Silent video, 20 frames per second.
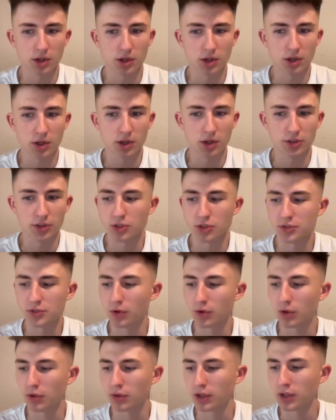awesome. First
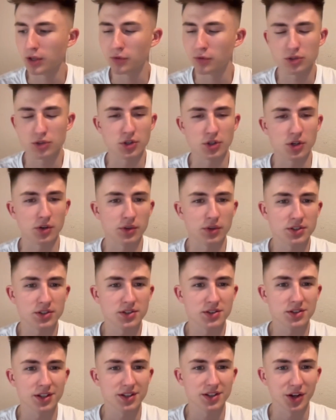of all, thank you for your service.
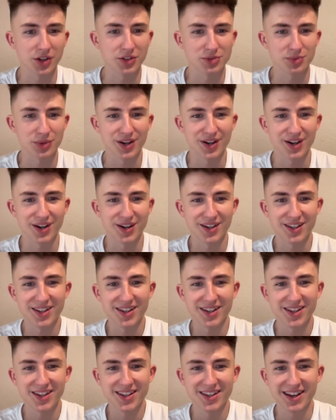That's awesome to hear.
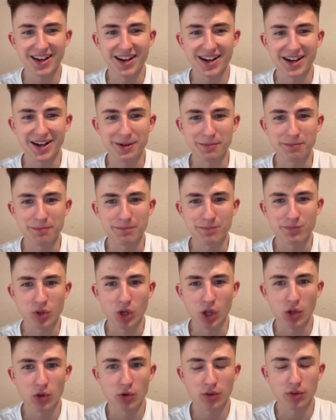
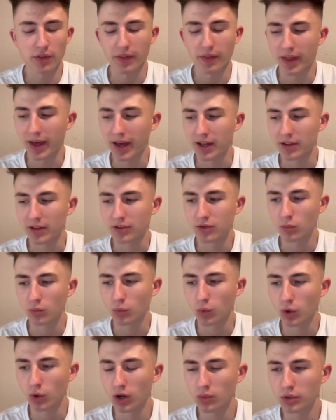Other than that,
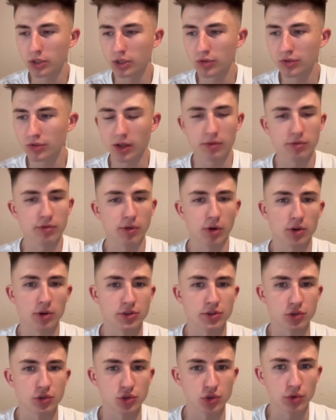what would you say first
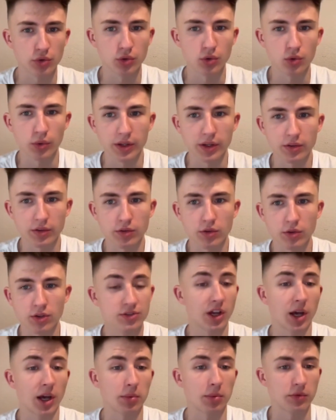drew you into this
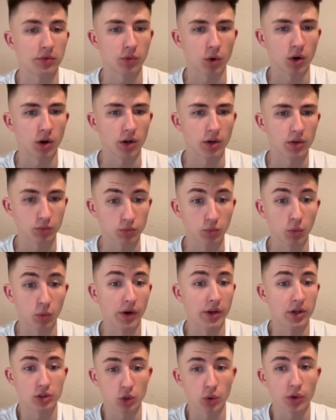type of work, what
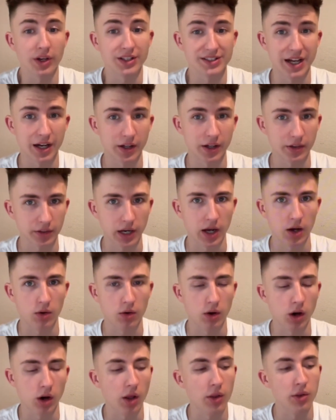you're doing exactly now,
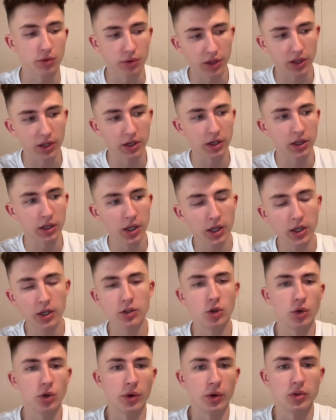other than
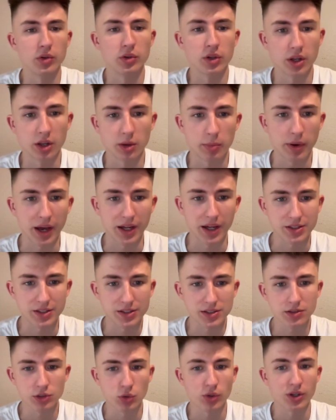doing what you did in the
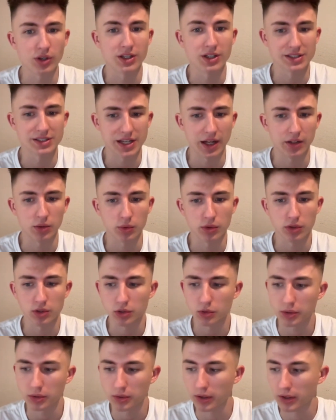past, doing exactly what you're doing right